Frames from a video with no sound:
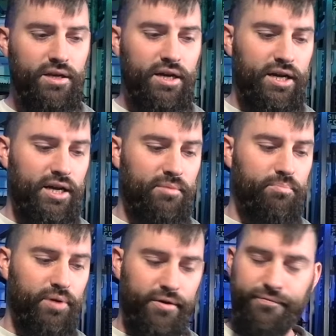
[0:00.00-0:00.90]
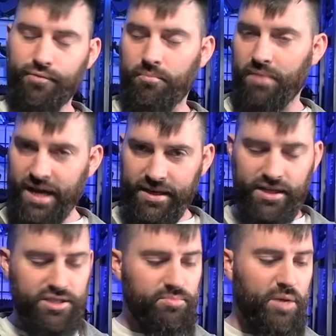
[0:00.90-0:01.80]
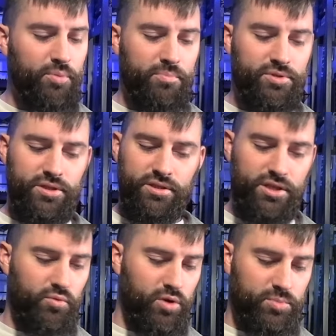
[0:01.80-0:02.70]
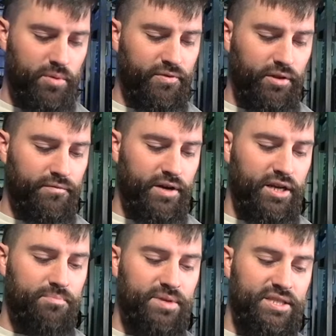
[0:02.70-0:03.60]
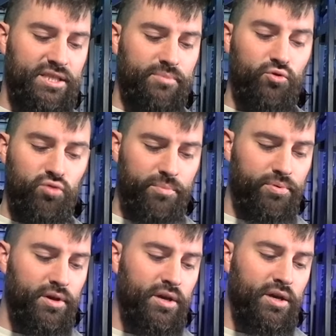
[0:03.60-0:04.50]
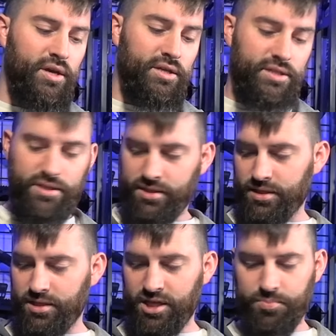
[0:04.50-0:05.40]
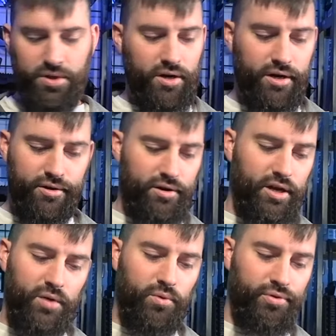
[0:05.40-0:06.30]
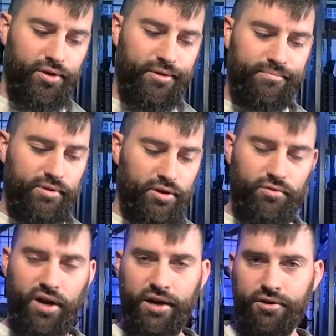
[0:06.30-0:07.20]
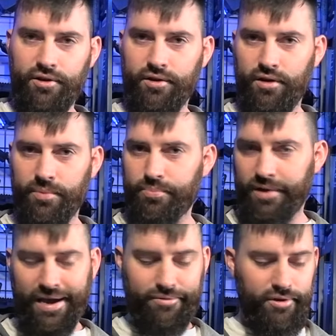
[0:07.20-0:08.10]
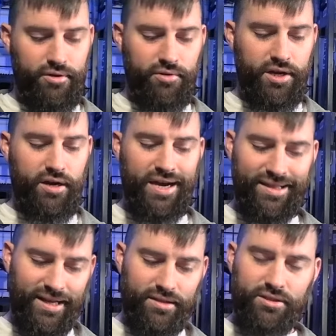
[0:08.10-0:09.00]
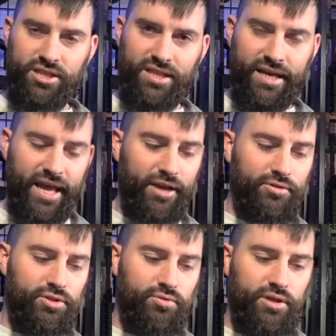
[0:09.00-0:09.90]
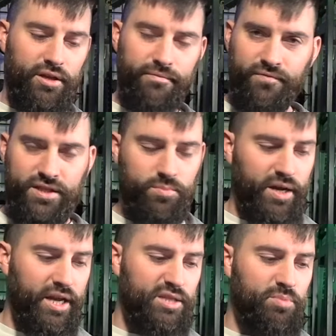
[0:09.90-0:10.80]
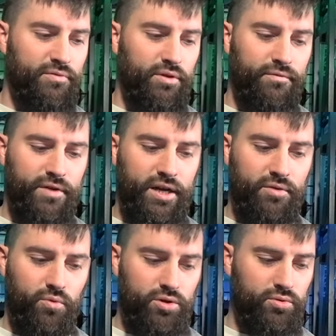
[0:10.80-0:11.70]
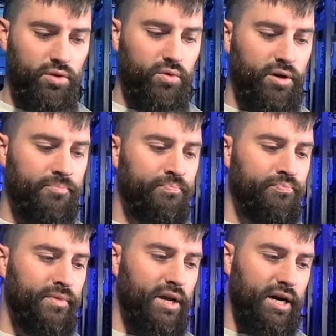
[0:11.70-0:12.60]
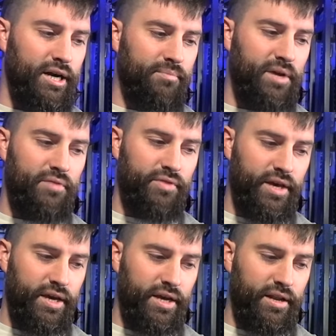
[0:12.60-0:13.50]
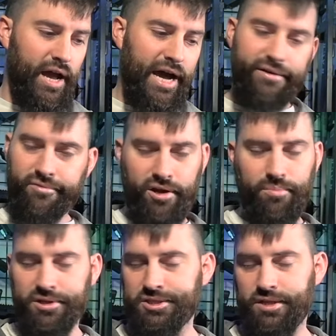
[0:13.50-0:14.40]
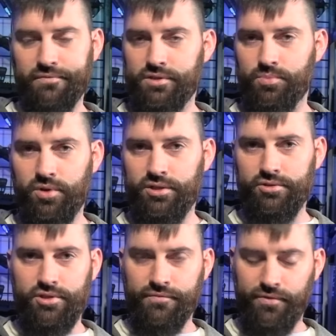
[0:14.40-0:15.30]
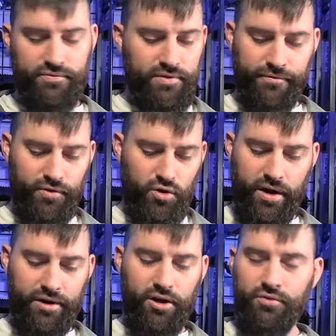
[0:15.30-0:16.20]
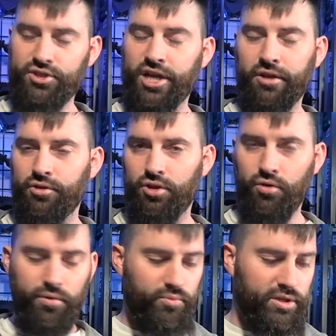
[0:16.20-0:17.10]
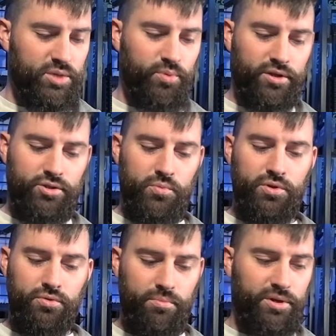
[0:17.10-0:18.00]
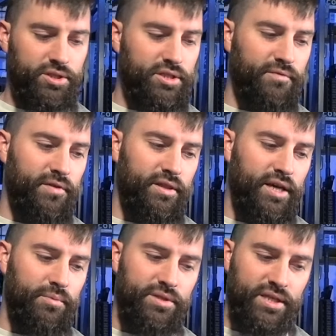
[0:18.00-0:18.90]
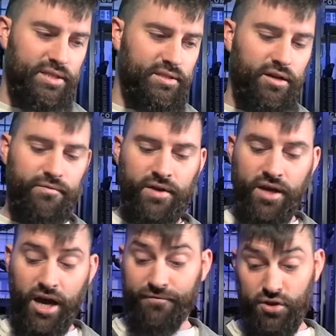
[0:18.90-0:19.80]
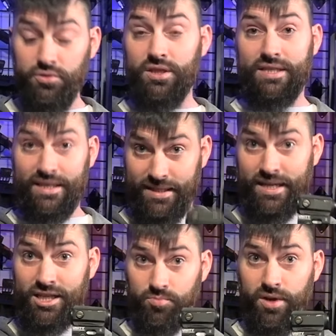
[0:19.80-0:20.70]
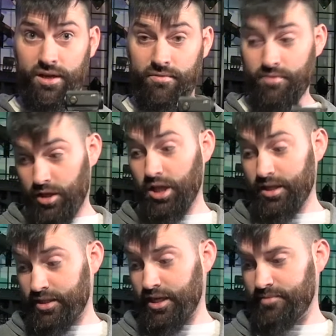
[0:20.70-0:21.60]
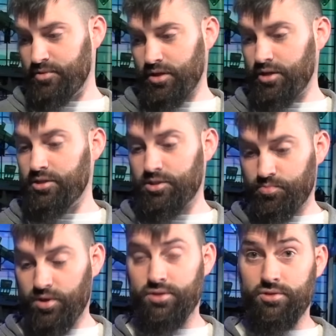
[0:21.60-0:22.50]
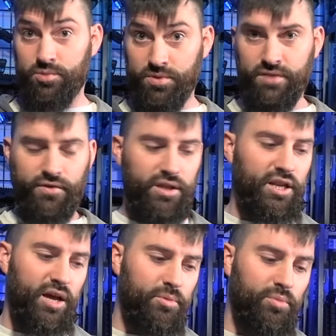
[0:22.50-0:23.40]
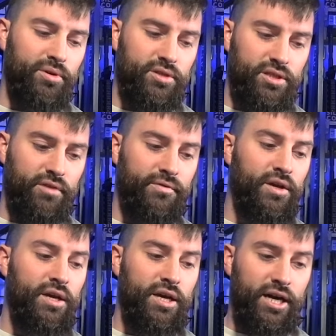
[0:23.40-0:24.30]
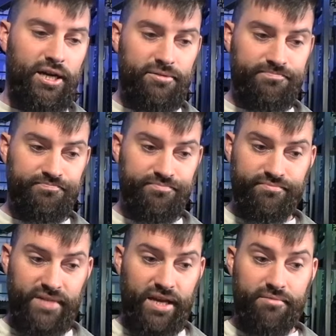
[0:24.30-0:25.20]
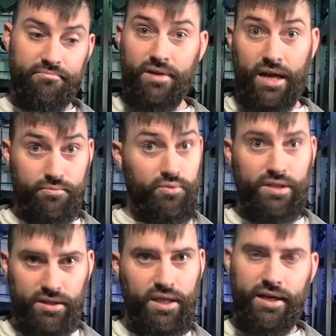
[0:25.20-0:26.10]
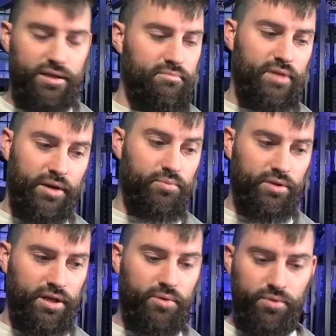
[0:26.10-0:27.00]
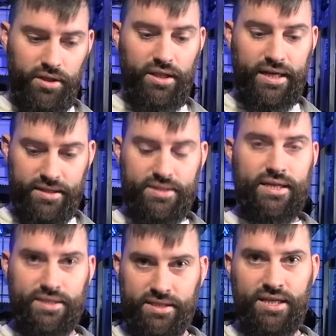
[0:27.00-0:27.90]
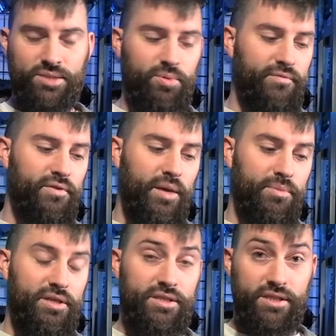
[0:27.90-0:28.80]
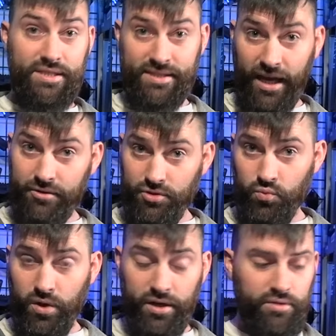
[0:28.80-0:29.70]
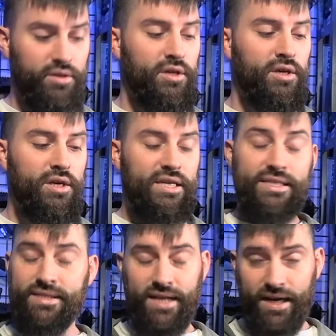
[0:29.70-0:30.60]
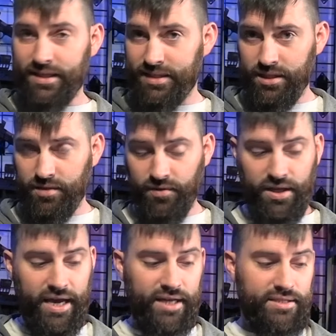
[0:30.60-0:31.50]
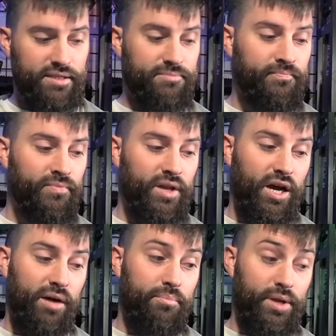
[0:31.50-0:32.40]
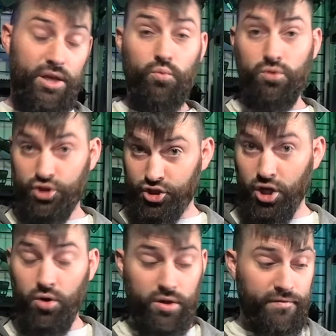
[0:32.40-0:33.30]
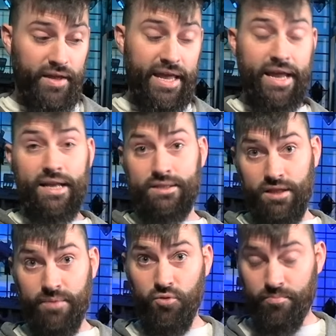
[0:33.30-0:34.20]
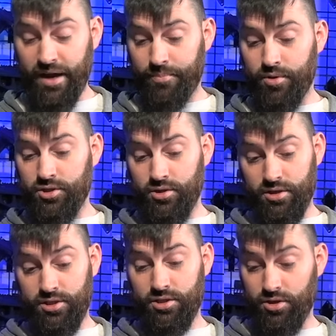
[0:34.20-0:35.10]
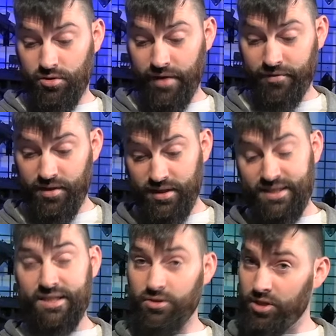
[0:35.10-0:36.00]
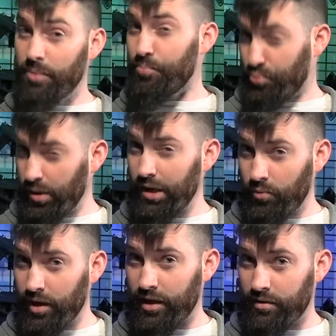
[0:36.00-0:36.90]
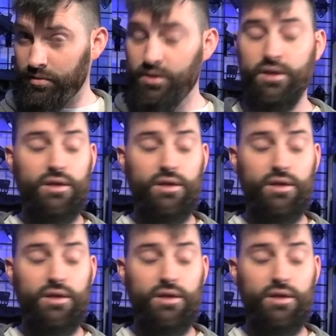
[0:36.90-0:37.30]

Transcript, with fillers: uh, but for my needs and my purposes, he works perfectly fine. A BCM grip. Since this is an SBR, I could have gone with a you know 90 degree grip. I really don't care. I like the slight angle to it. It fits my hands perfectly fine. It works really well. Um, and then I run a bunch of different suppressors. If, you if you're around here on the channel, you know we run suppressors. We do a bunch of stuff like that. We test stuff. I've used this as a test bed a lot of times on suppressors, specifically 9mm stuff. Um, and I really like it. I really, I really like this as a test bed for that because he cycles well. He's not excessively gassy, um, but he will show if it can, has a lot more back pressure because, you know, everything's sealed up pretty well.